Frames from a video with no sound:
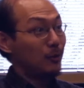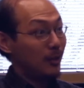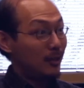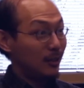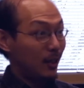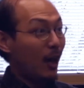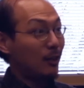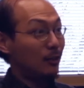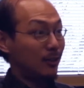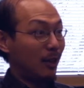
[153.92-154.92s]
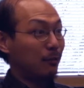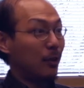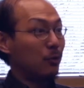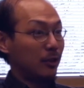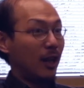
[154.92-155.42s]
there's a lot of stuff
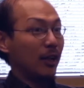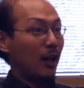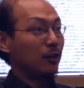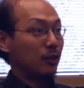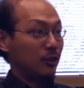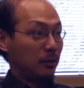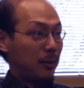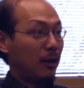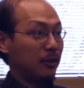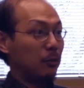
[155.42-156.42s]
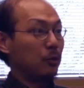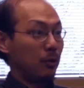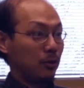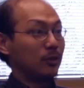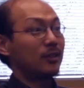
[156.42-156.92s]
that we're not conscious about that we
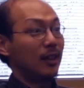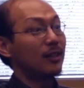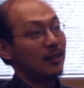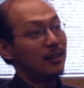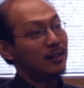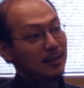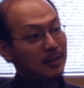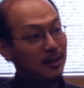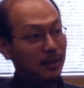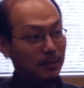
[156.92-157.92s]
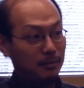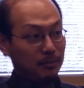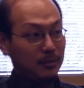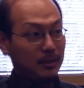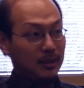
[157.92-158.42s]
want to study, and
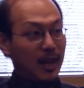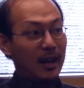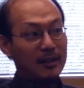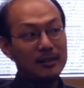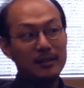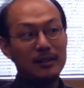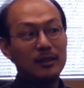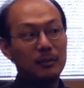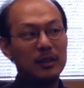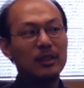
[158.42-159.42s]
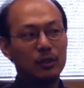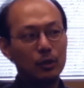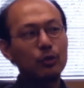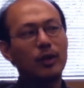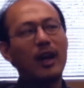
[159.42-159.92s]
there's
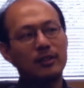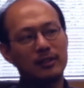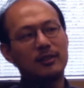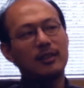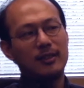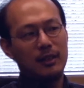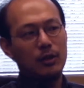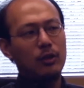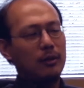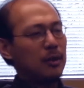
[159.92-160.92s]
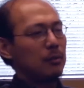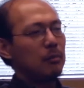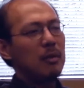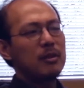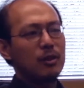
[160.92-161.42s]
also conscious things that go on.
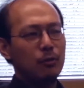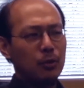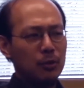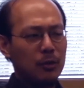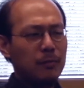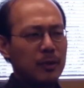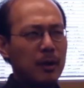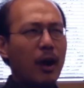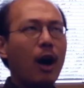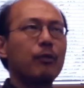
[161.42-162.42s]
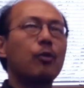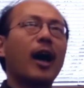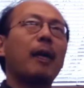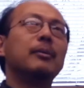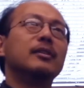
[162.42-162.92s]
Often
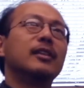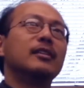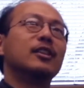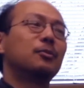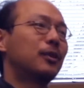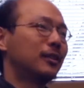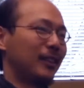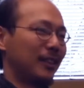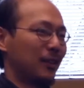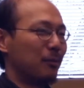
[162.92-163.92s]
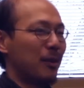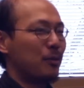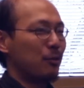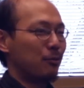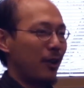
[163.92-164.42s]
what happens is that this person,
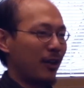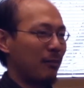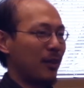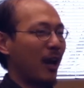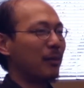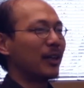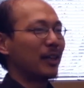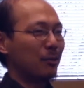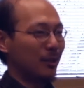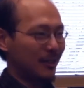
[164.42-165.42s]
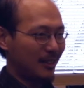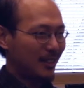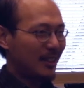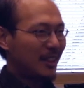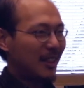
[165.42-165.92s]
maybe your friend, can become a linguist,
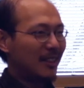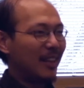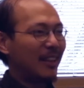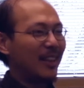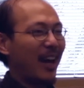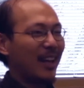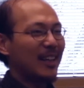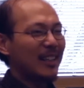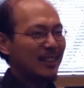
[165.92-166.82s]
and then that